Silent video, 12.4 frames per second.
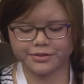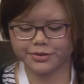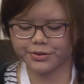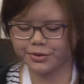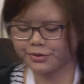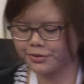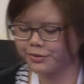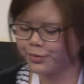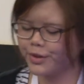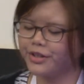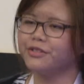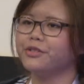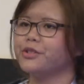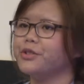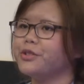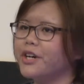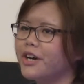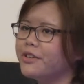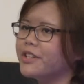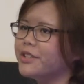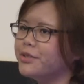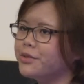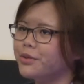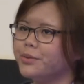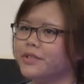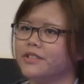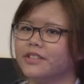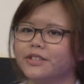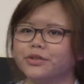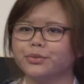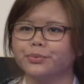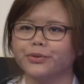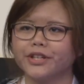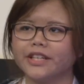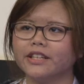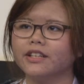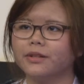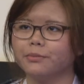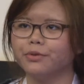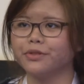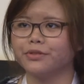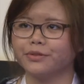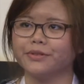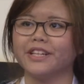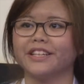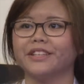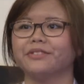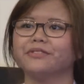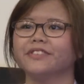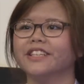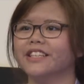so we're going to show you how you can use Twitter to bring books to life.